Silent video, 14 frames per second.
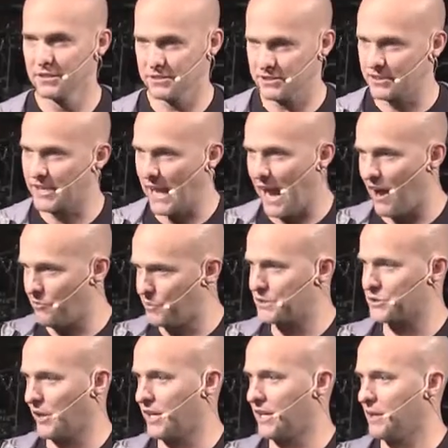just like I've
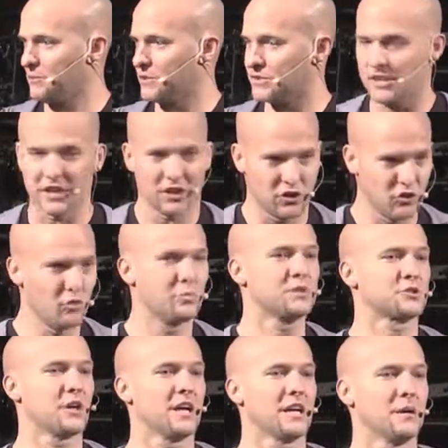betrayed him, just like you've
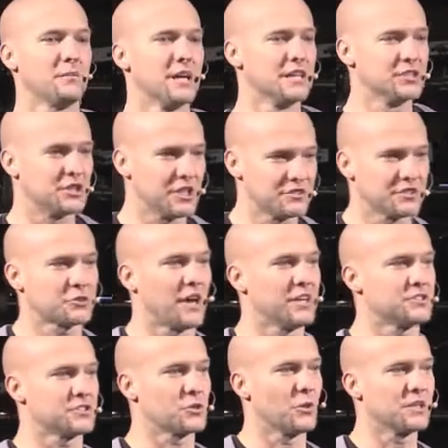betrayed him. Jesus Christ
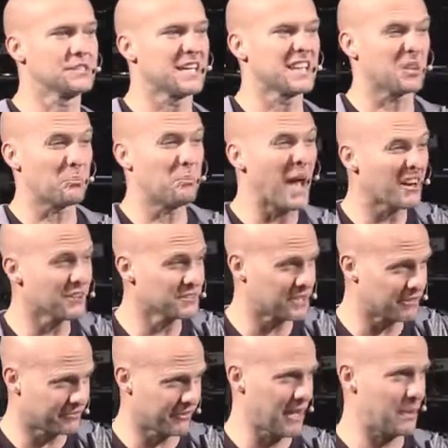is going to take the penalty
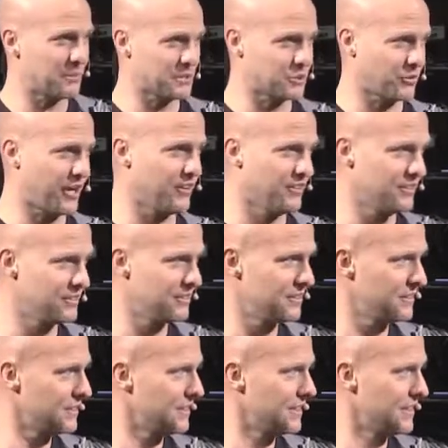for that betrayal.
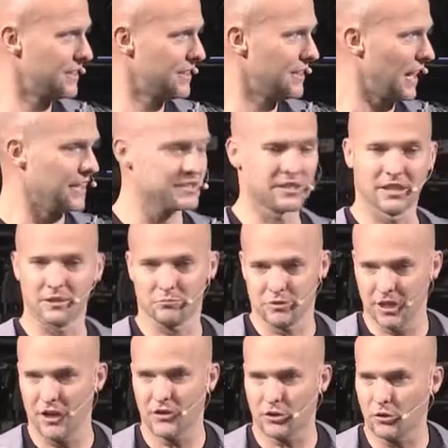And he's going to get
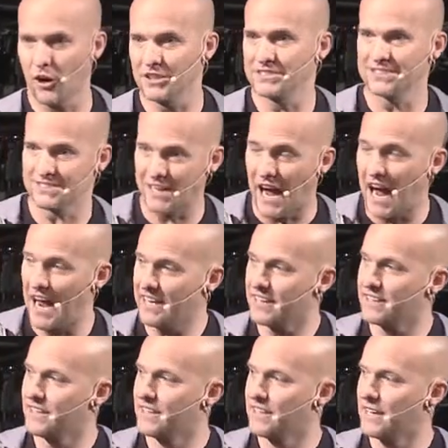on the cross and die.
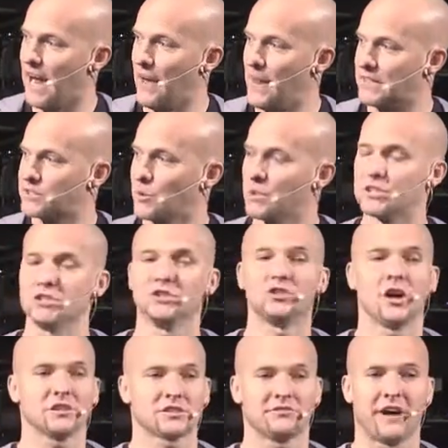And that's going to
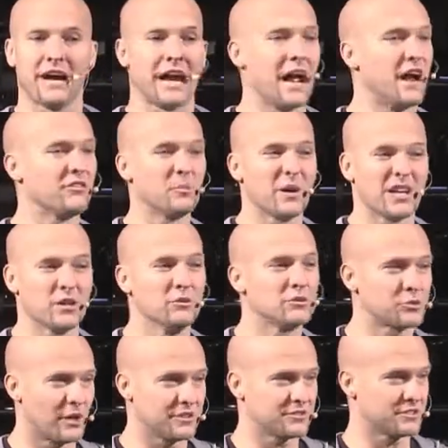justify everybody who
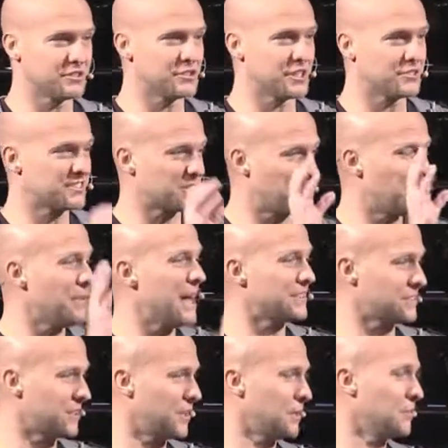trusts in Jesus and makes
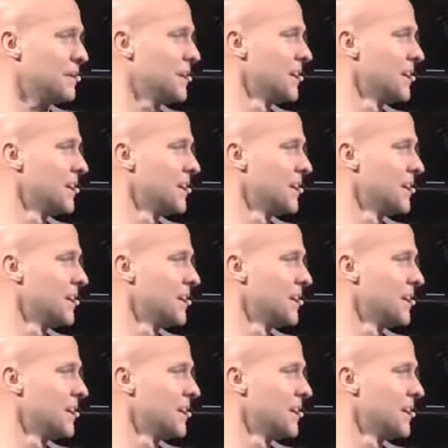him